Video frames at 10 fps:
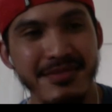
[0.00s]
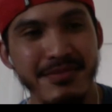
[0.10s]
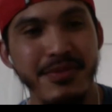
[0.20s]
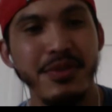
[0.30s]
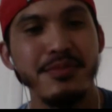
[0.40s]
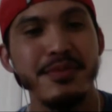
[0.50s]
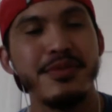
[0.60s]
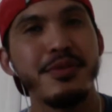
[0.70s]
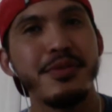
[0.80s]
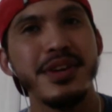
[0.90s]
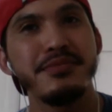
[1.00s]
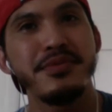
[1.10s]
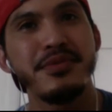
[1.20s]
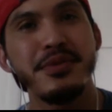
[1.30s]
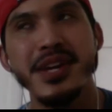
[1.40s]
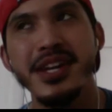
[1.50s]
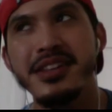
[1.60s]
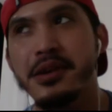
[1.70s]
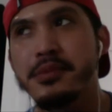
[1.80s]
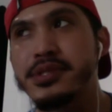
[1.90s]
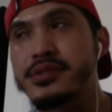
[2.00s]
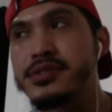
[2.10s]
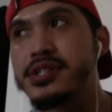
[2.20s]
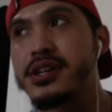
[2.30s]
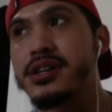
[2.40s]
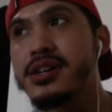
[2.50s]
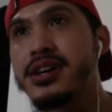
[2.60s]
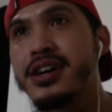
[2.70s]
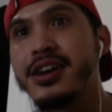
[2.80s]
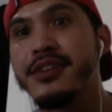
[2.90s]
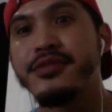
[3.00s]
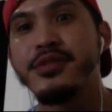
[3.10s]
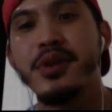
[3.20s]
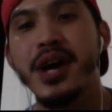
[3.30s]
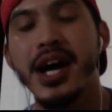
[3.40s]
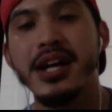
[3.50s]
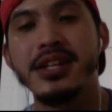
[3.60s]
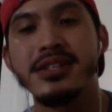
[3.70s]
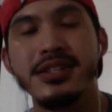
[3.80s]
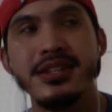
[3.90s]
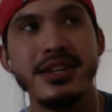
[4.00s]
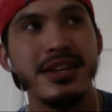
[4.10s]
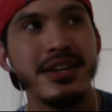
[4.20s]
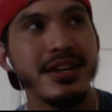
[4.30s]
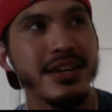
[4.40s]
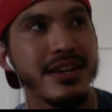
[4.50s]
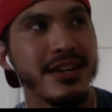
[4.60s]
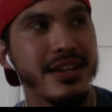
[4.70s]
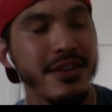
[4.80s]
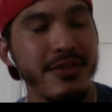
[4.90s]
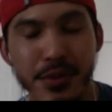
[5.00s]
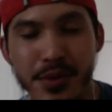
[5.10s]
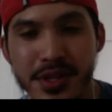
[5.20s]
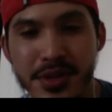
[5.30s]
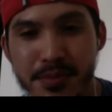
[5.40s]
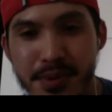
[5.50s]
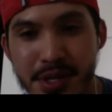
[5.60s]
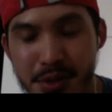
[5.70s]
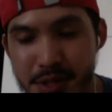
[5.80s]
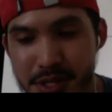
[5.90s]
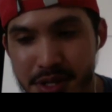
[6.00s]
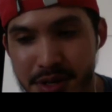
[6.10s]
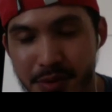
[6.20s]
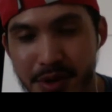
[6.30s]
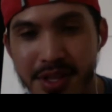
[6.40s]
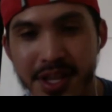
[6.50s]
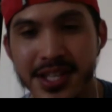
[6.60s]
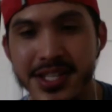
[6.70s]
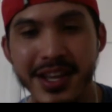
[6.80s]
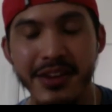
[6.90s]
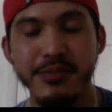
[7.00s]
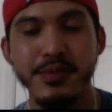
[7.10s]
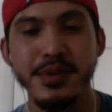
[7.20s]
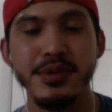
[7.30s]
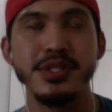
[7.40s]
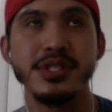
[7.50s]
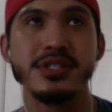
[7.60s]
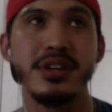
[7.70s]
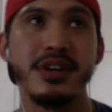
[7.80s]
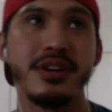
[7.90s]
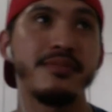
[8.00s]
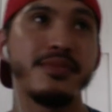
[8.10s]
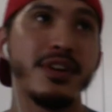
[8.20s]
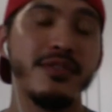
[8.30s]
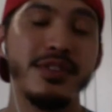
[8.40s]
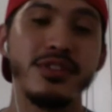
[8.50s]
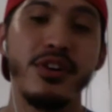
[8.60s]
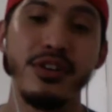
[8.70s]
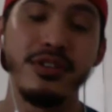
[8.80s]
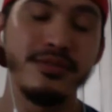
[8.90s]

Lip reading: Before we end the episode, if you were the producer, one of the executive producers, of a song,